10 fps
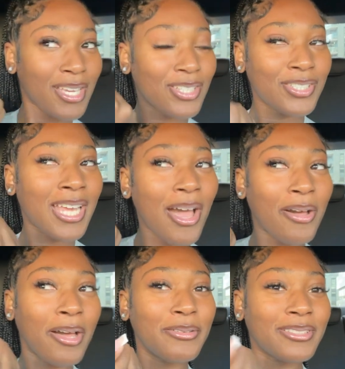shout
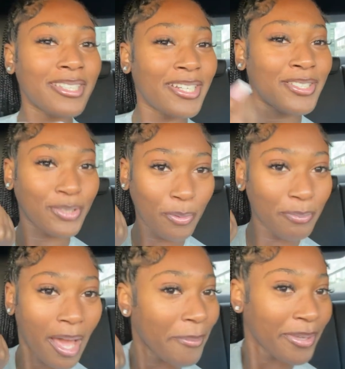out to the soap
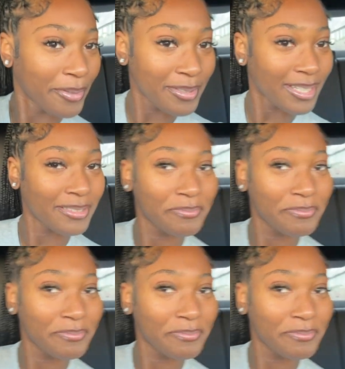that I be using.